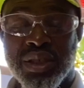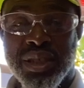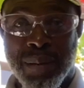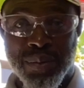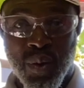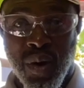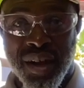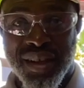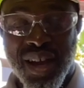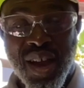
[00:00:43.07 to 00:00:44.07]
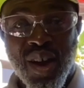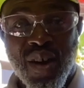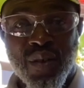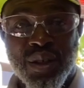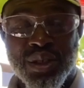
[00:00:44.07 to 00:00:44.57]
chapter 1,
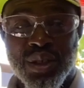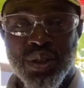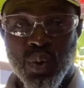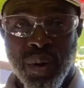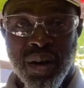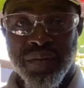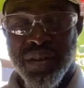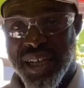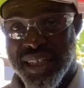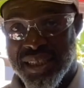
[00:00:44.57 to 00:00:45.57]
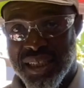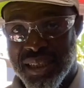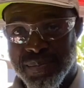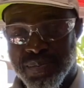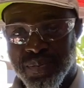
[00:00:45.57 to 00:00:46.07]
verses 12 to 19.